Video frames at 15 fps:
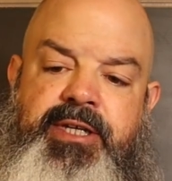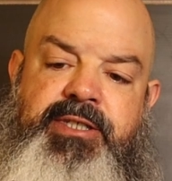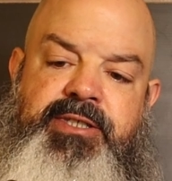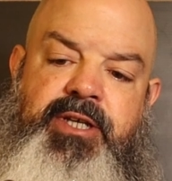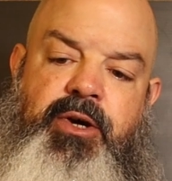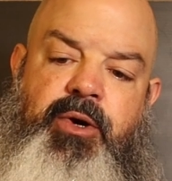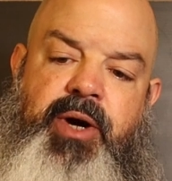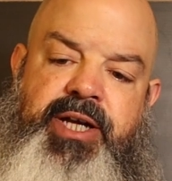
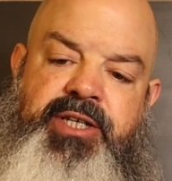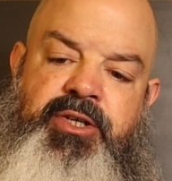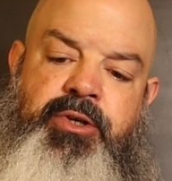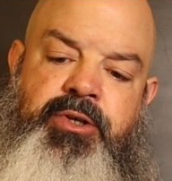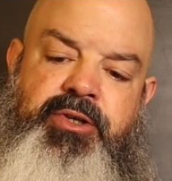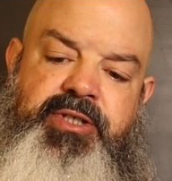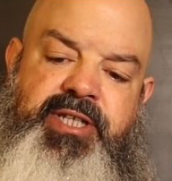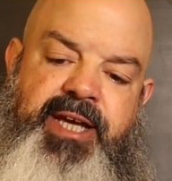So I
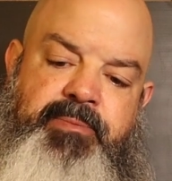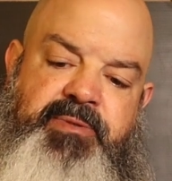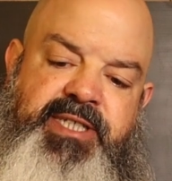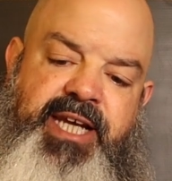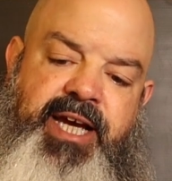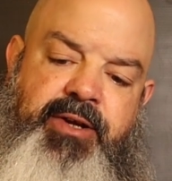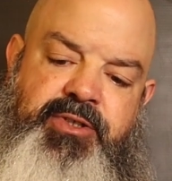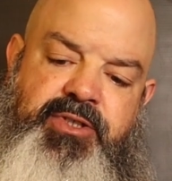turned her temps
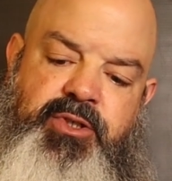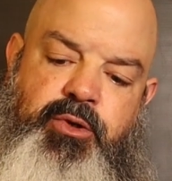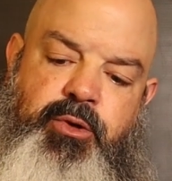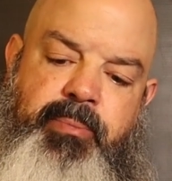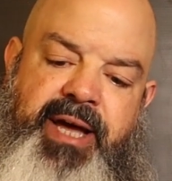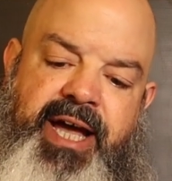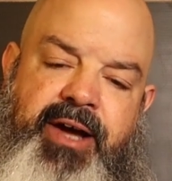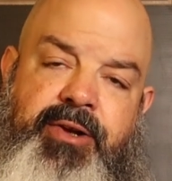down to
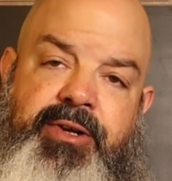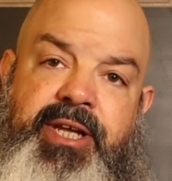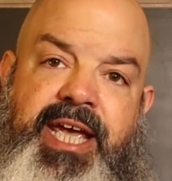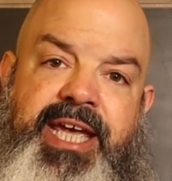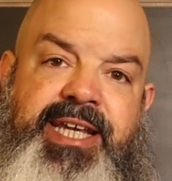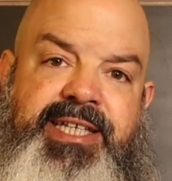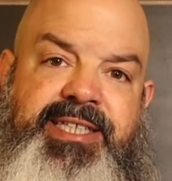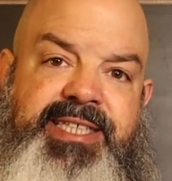about
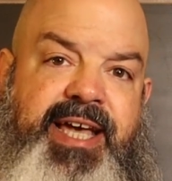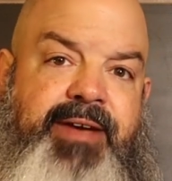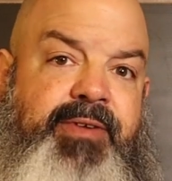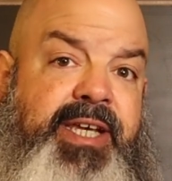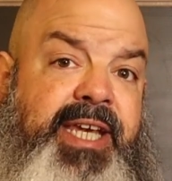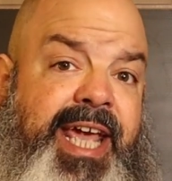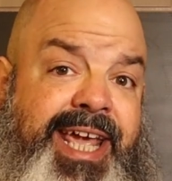87,